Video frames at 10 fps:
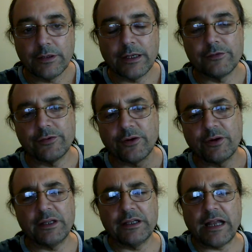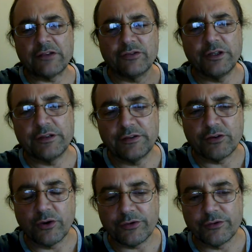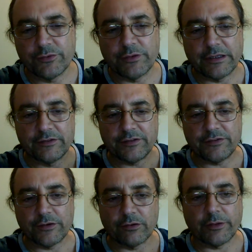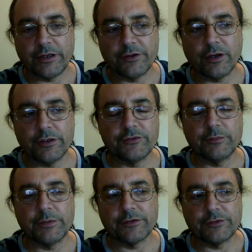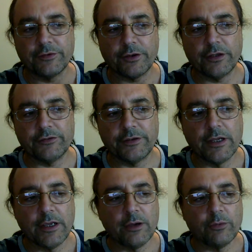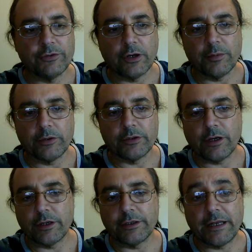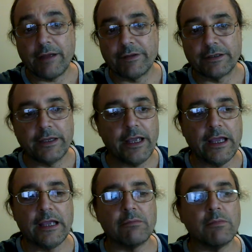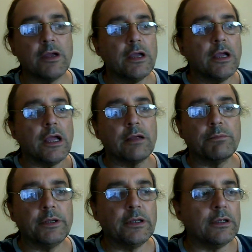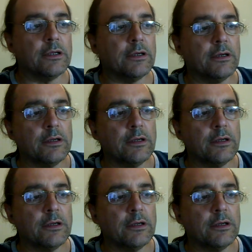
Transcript: And so, and it actually, this goes into existing already theology, because in theology we talk about God not having a name and being a